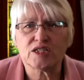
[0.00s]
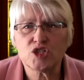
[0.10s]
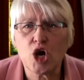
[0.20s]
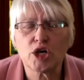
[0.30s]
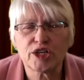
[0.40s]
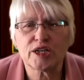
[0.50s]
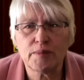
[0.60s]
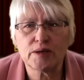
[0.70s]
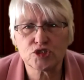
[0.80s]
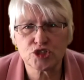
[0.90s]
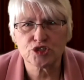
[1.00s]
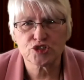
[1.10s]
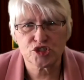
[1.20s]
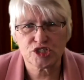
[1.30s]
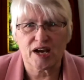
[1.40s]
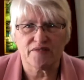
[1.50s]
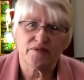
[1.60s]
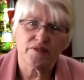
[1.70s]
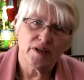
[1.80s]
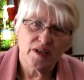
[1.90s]
and talking about church stuff.
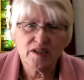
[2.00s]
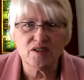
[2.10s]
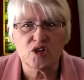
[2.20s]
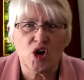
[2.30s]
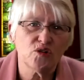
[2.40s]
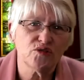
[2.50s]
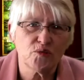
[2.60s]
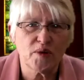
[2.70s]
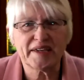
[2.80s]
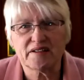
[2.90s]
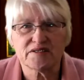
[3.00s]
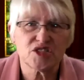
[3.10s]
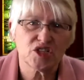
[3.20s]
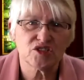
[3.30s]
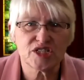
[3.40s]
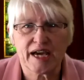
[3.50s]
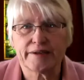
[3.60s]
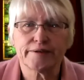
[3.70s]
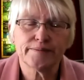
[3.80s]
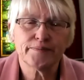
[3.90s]
You know, the regular chitter chatter.